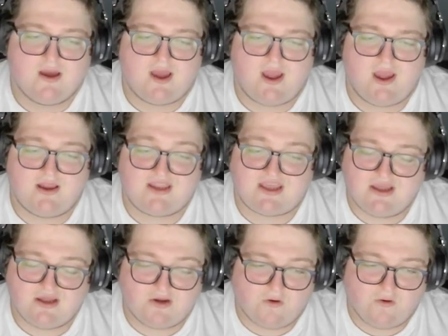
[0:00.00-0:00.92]
And
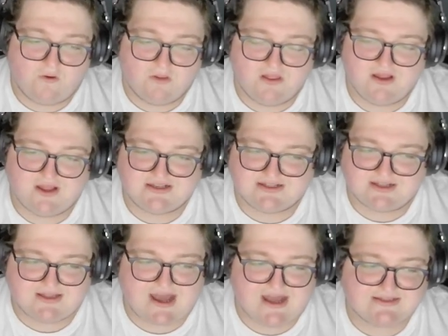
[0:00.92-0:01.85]
in goal is
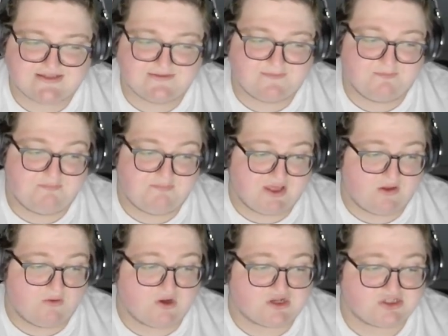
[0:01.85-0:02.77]
the last big
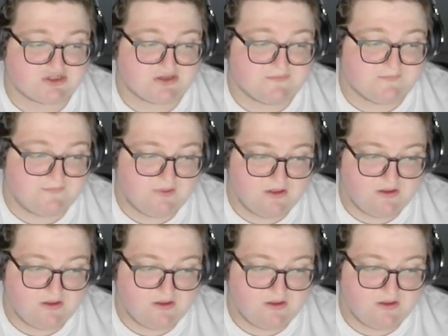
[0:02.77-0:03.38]
question.